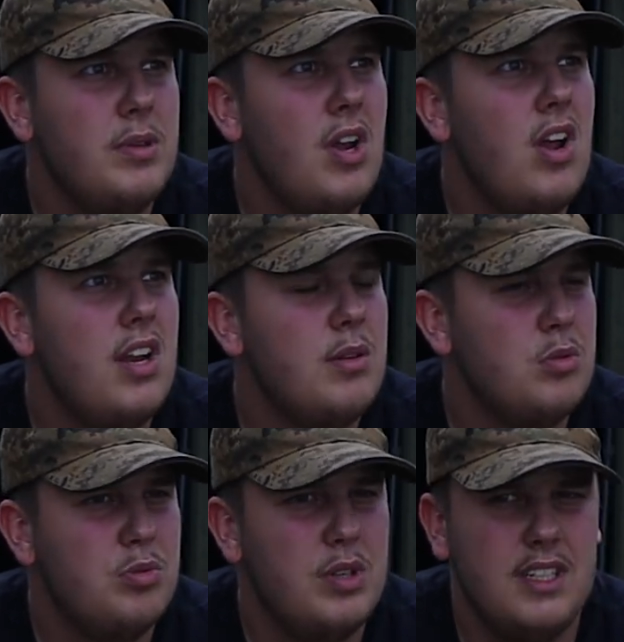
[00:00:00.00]
I mean, earlier it
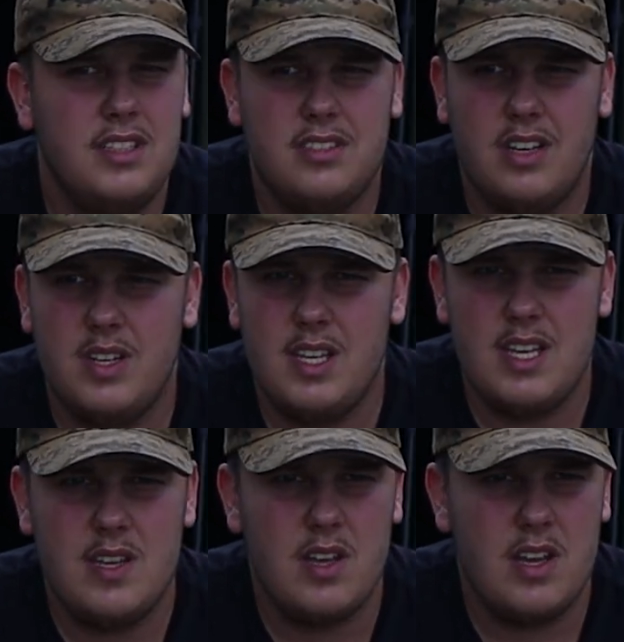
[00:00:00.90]
was really
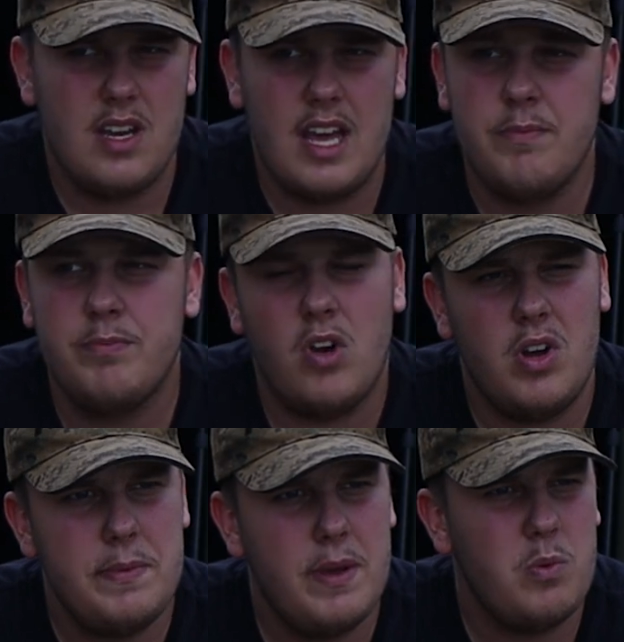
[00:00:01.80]
sunny, had a
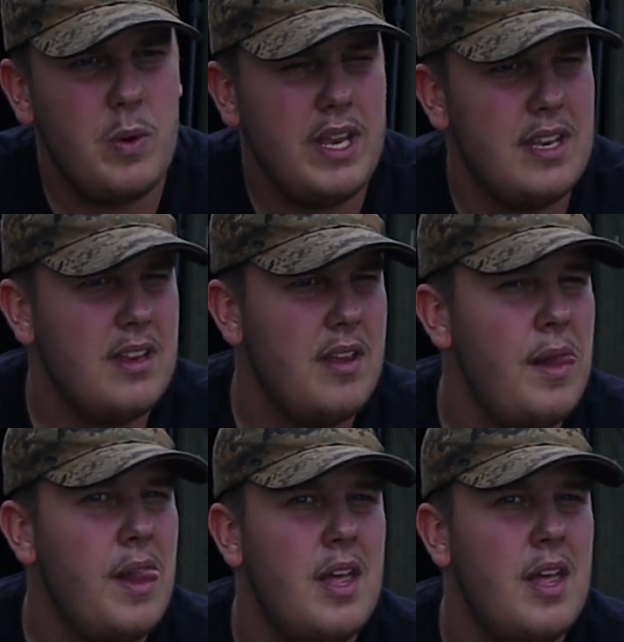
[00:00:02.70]
tiny bit of wind,